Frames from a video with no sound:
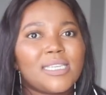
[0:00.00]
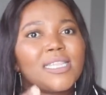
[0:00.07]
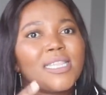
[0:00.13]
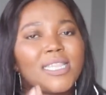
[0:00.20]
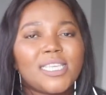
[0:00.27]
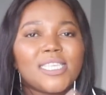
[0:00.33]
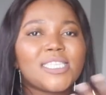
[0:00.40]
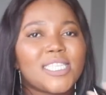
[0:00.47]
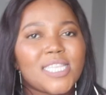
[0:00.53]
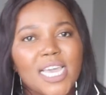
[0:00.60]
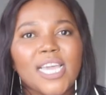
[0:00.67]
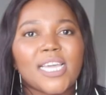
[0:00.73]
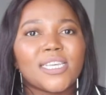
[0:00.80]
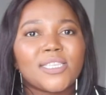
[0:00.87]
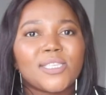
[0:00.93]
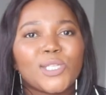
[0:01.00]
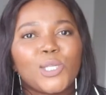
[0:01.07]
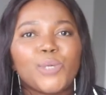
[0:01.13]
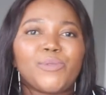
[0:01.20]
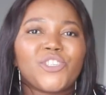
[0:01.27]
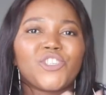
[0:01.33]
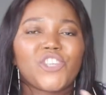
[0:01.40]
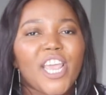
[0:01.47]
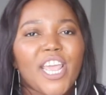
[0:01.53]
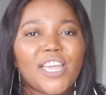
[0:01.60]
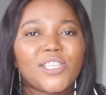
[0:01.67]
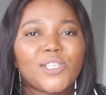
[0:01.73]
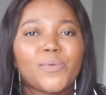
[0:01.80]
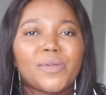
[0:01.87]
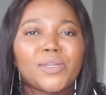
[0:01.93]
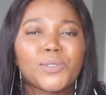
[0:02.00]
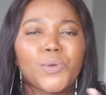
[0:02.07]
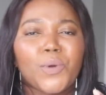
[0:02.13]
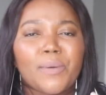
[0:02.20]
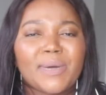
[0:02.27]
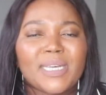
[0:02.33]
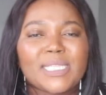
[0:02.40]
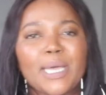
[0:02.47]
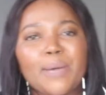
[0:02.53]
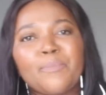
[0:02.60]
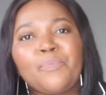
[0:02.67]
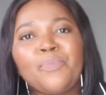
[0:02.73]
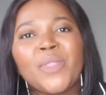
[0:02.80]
these things to be shared so we can talk about them.